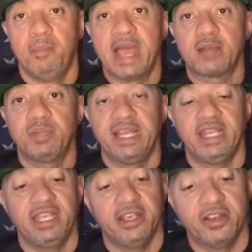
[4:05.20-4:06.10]
back
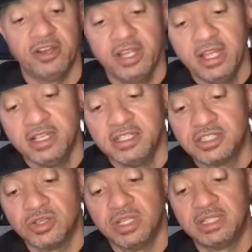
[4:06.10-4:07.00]
plate here,
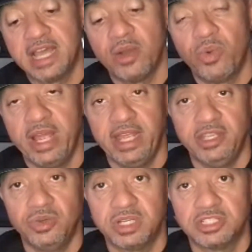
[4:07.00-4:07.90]
so that way
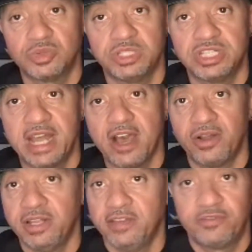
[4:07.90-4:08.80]
you can switch it
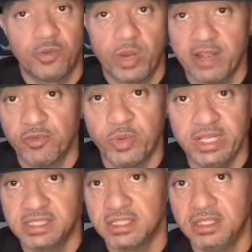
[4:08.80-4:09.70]
out if for whatever
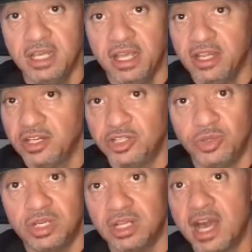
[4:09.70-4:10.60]
reason you're
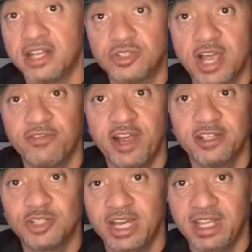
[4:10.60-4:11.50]
doing a lot of dry fire
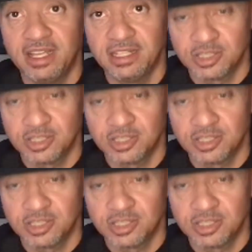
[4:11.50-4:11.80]
training and